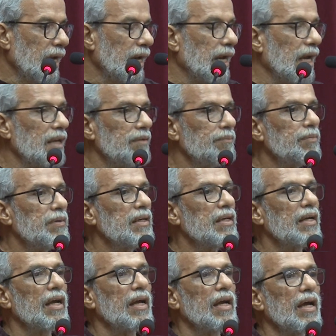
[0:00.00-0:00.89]

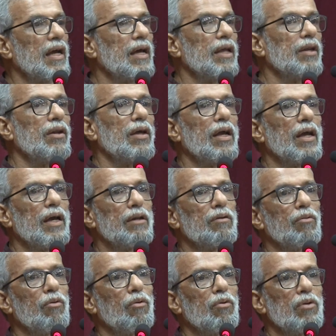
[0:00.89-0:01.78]
helping
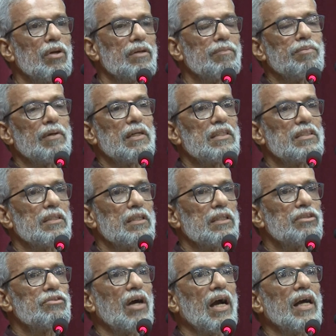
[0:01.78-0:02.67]
an old
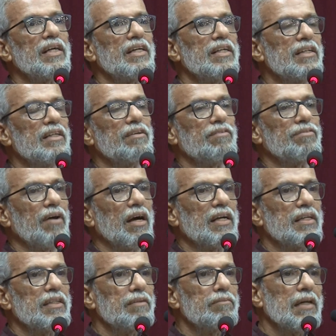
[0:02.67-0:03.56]
person to
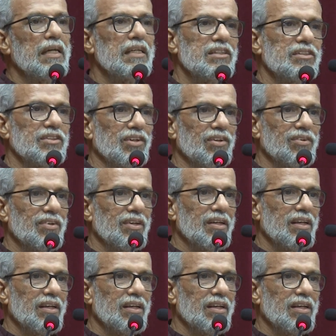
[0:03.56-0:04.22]
identify the medicine.